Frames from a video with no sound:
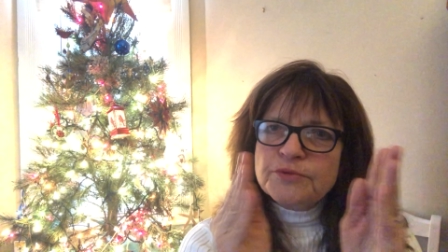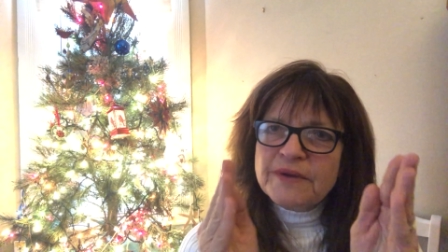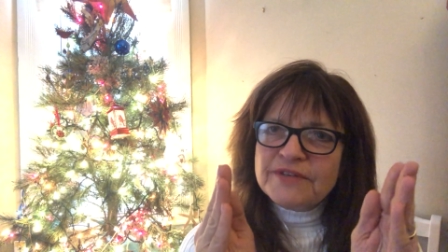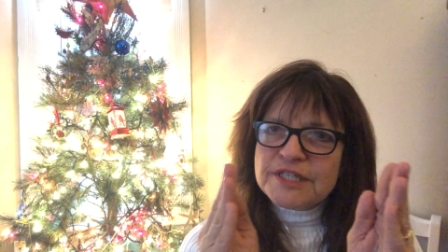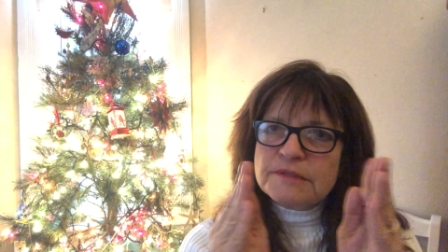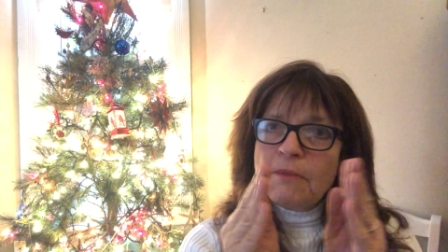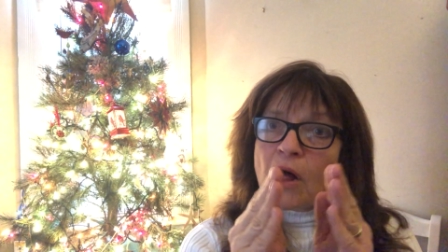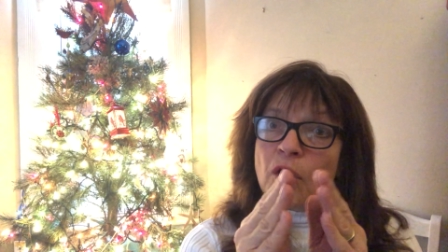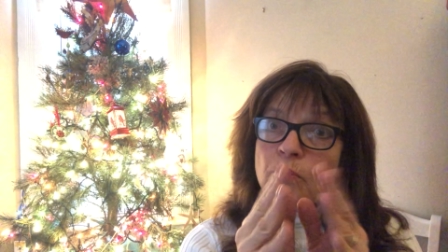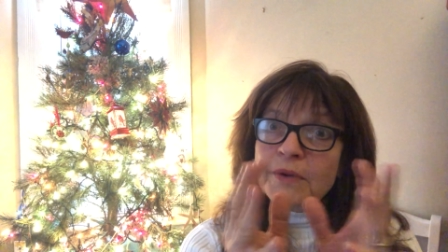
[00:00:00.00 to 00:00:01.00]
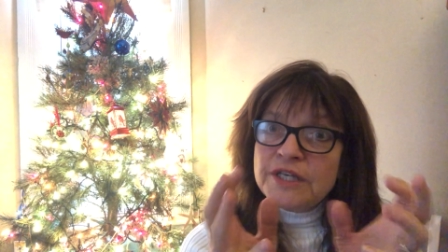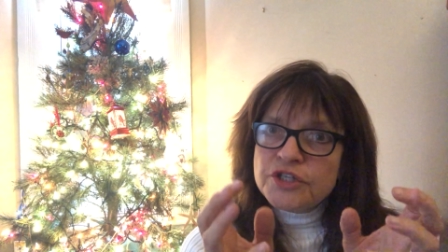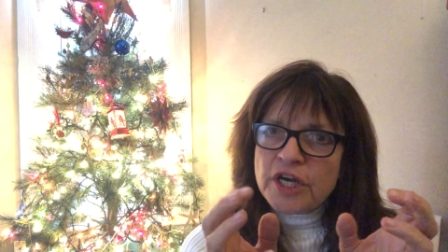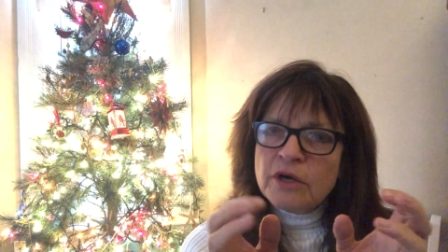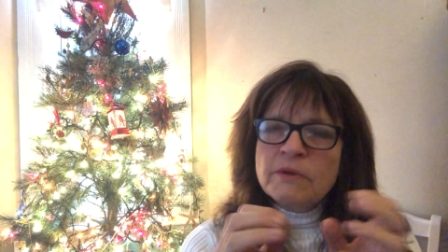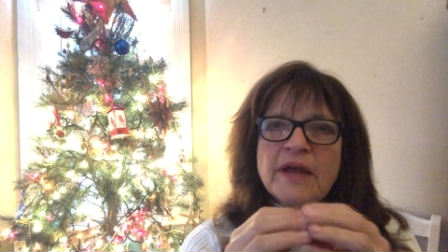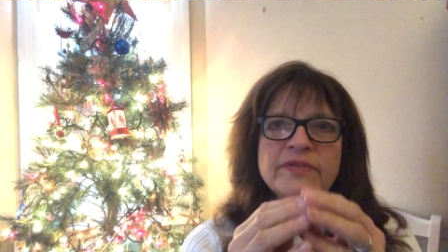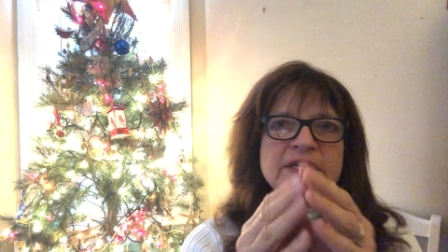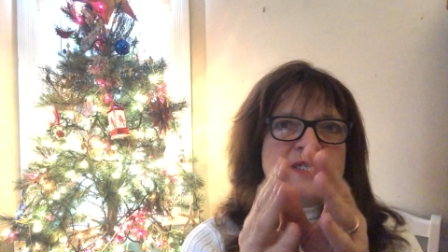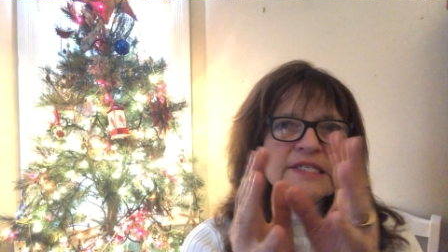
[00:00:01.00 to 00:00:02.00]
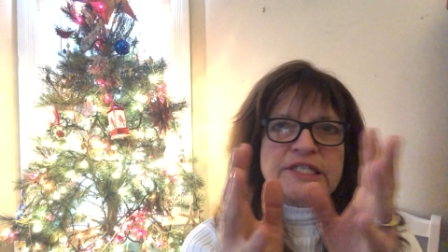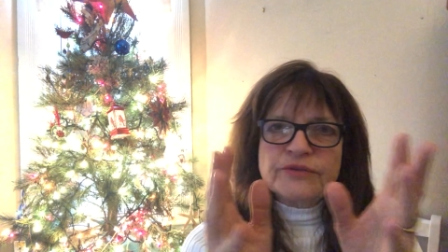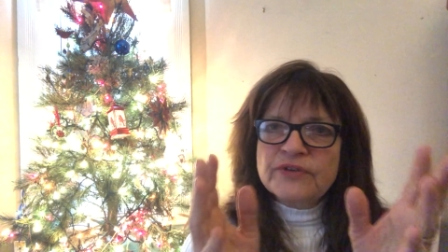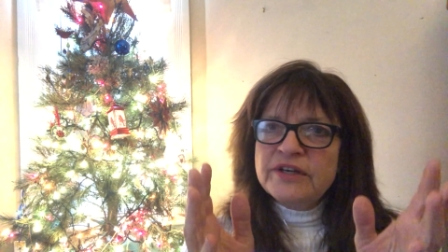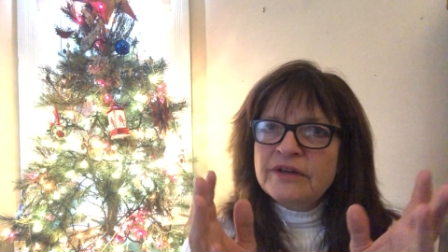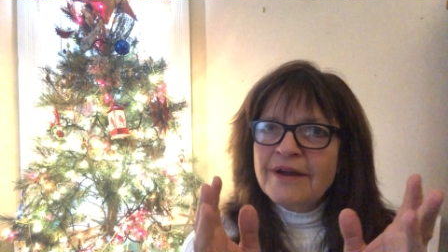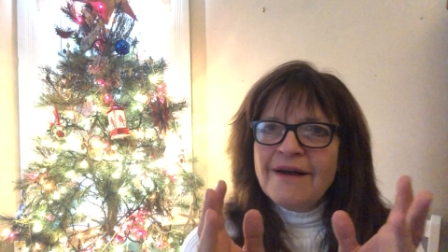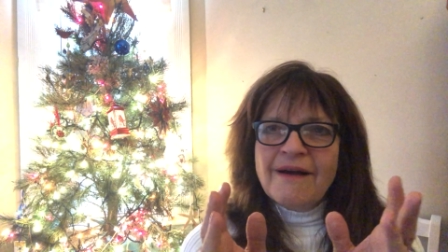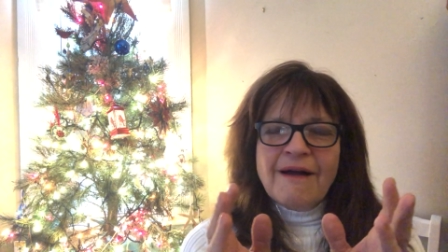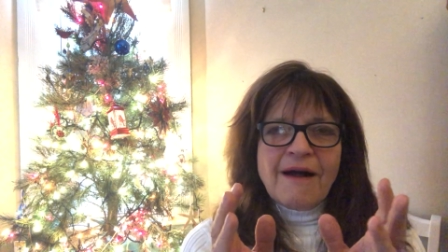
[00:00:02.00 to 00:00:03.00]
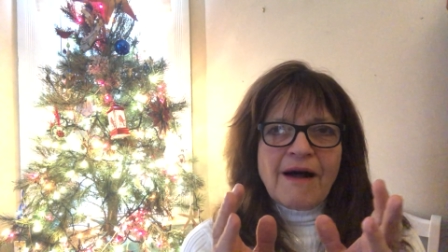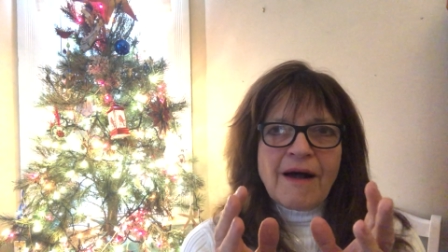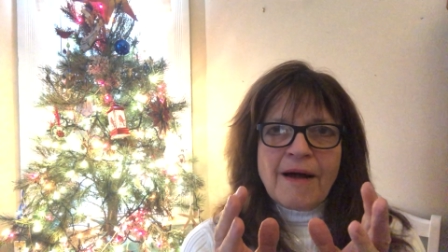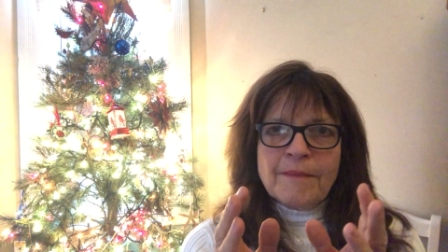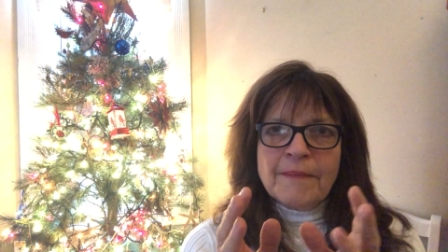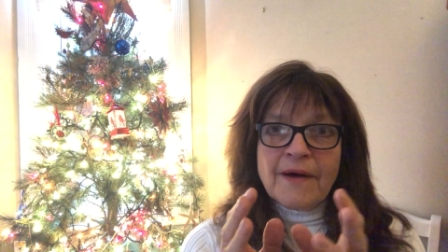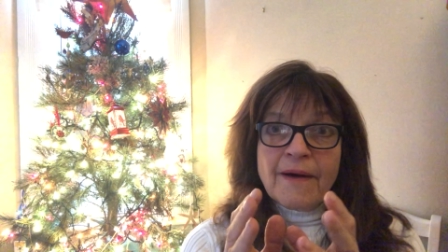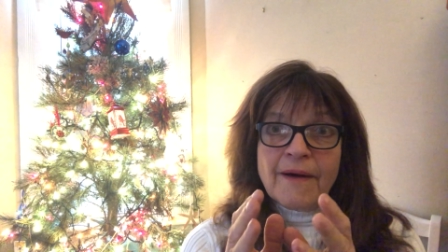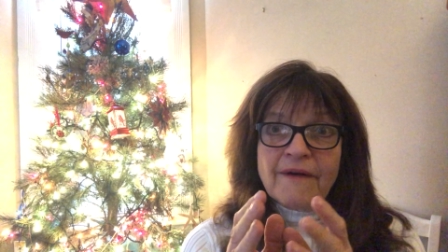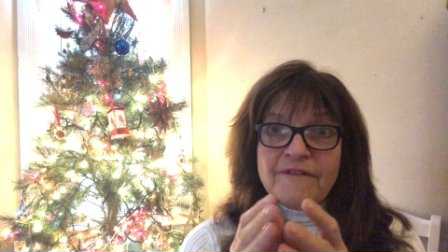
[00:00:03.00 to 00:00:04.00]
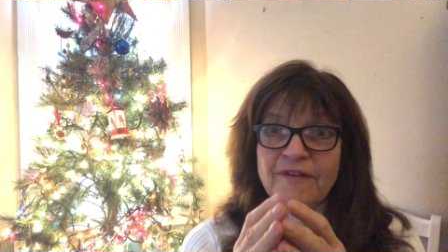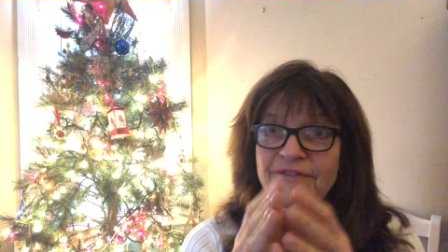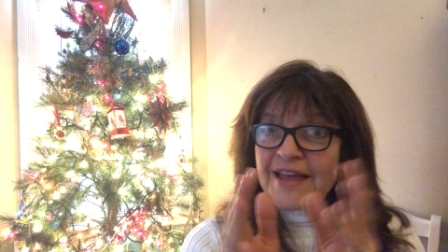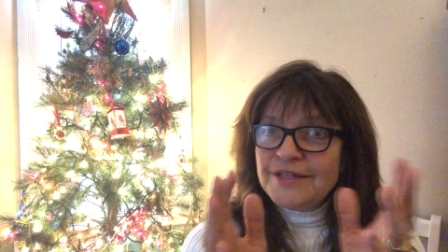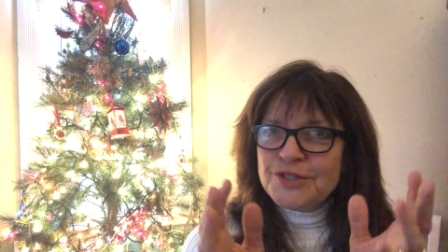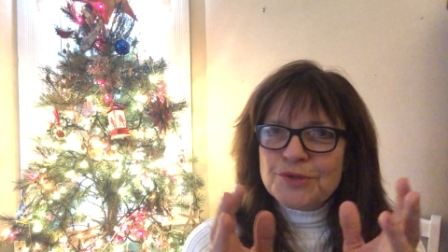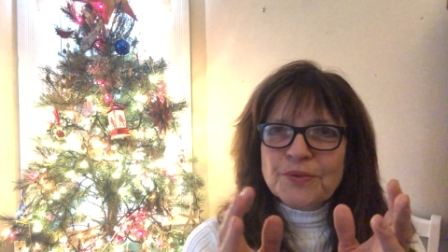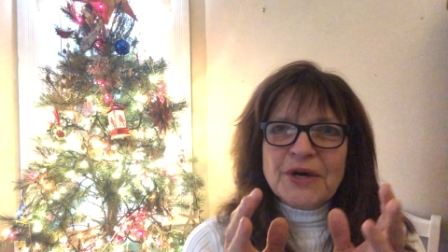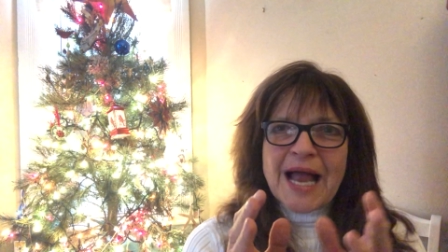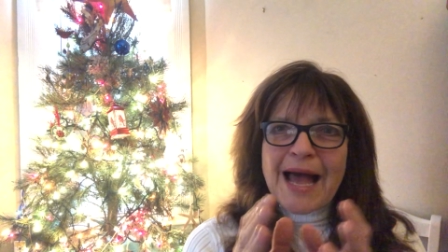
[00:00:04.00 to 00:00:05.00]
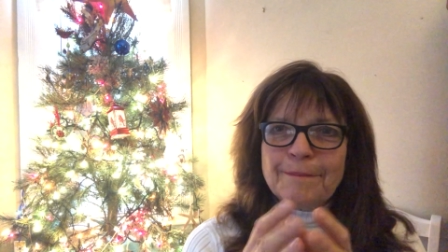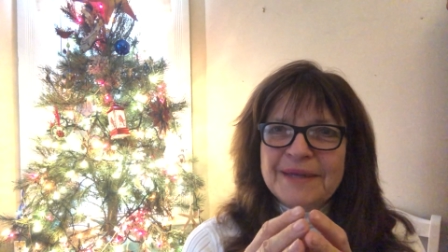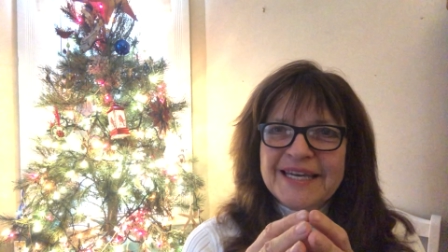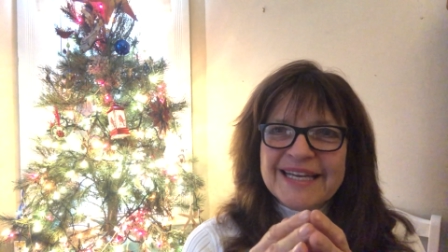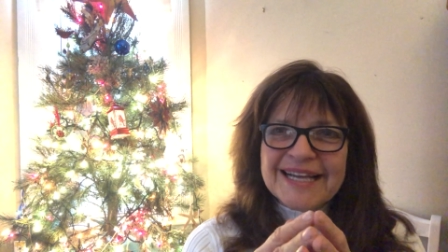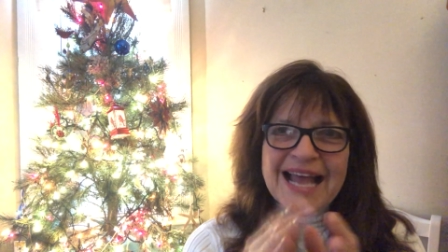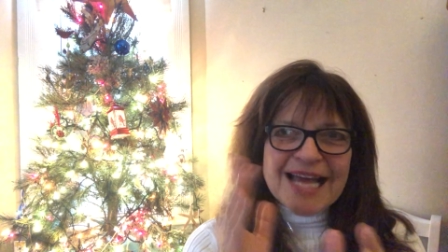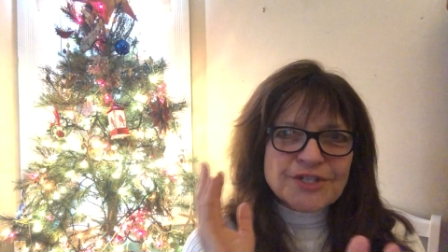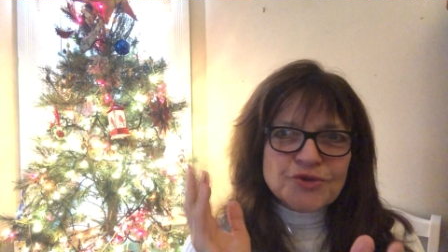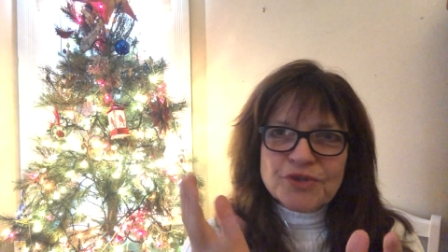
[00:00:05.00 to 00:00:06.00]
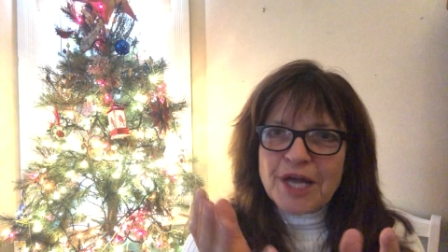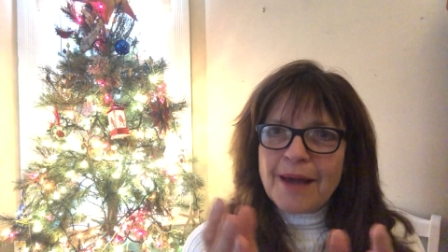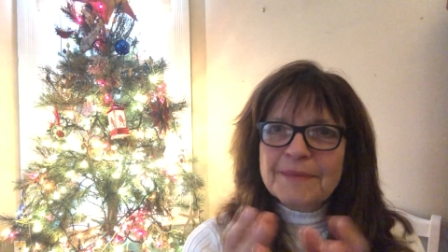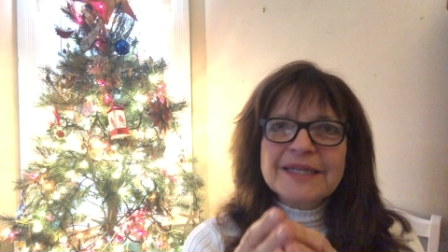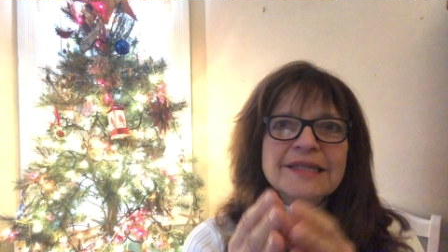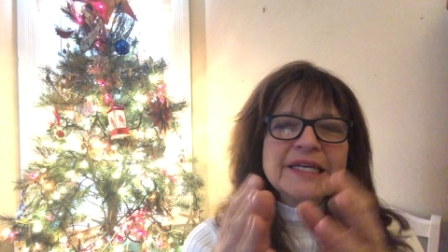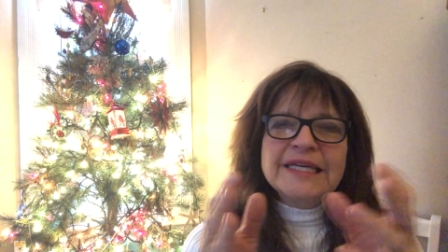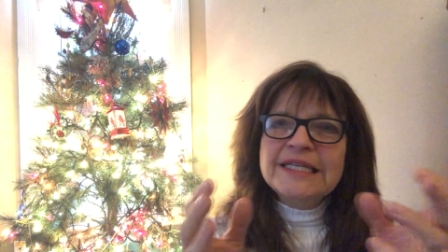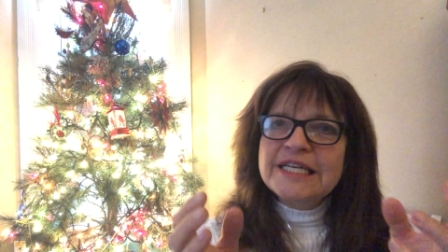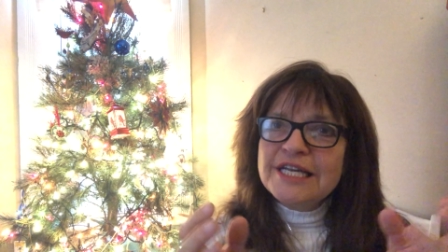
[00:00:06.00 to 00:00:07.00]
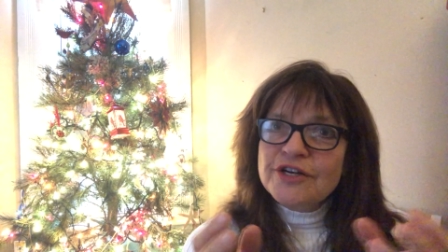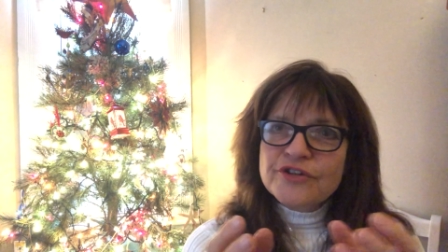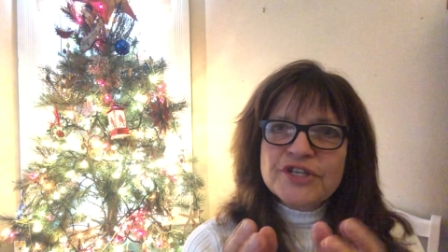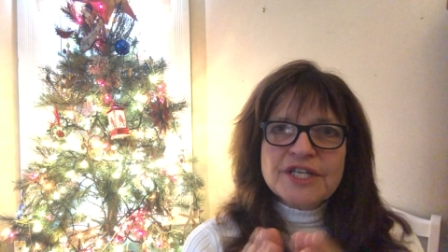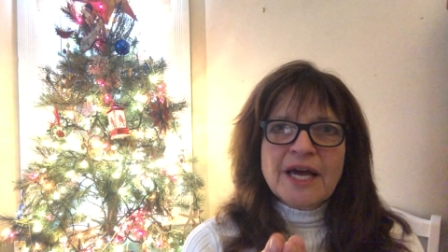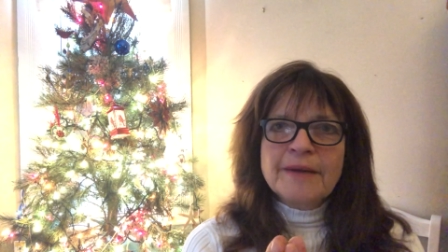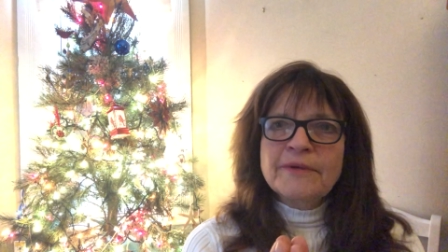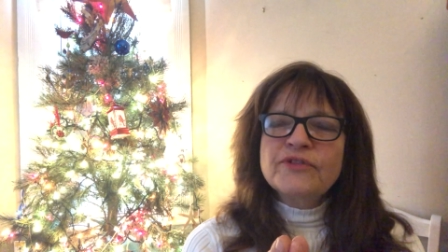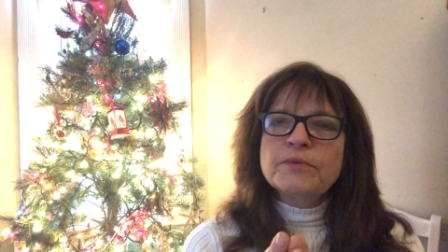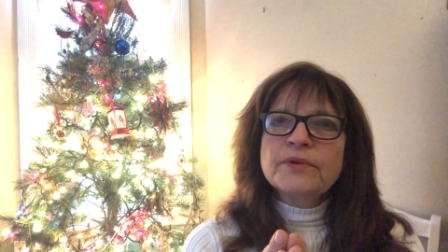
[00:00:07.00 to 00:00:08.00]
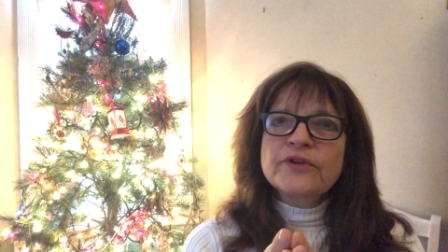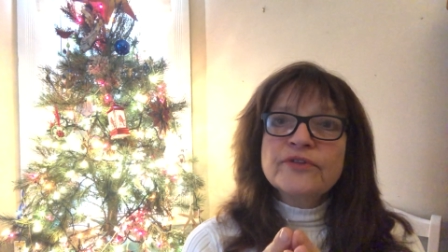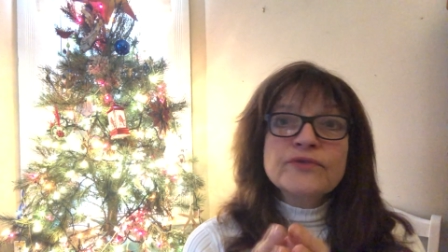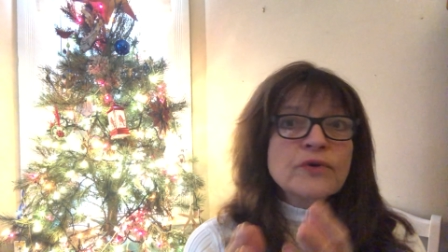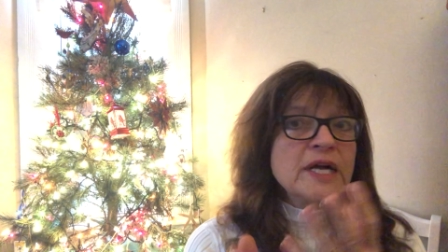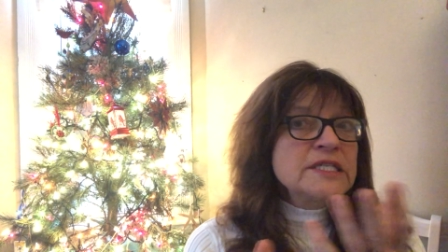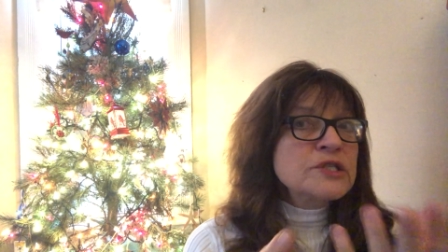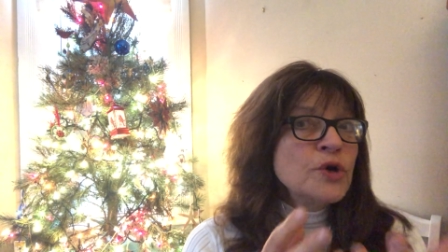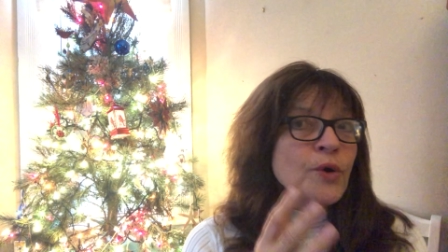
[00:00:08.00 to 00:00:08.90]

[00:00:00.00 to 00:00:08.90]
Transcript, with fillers: We have a small window, and these different um, events were happening astronomically near the time of the birth of Christ.